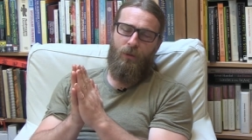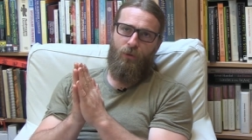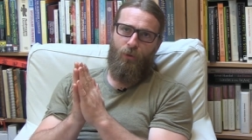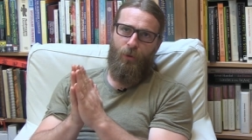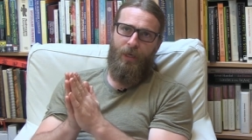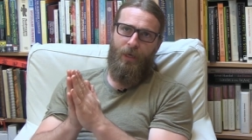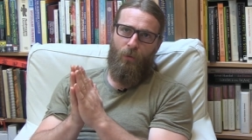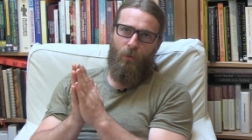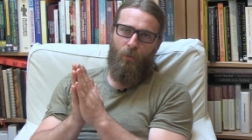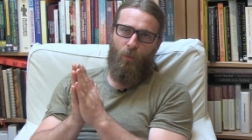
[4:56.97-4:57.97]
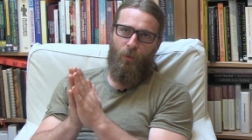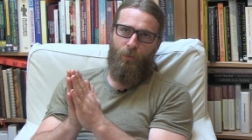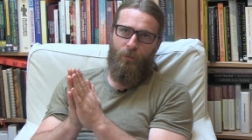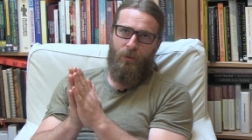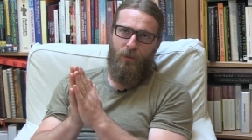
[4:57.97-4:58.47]
treating
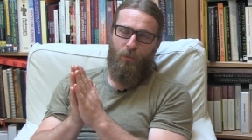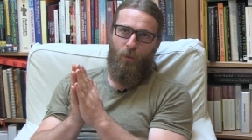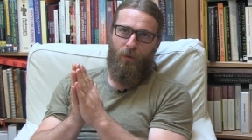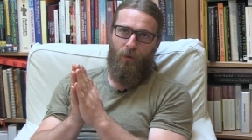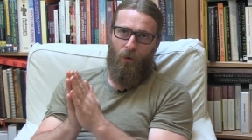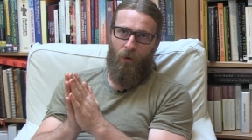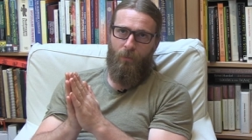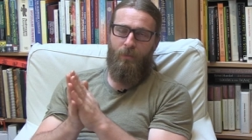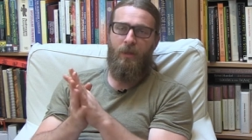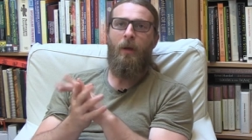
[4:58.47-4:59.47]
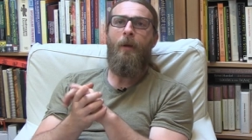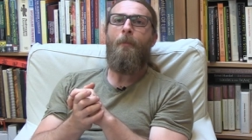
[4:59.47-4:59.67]
wounds with herbs,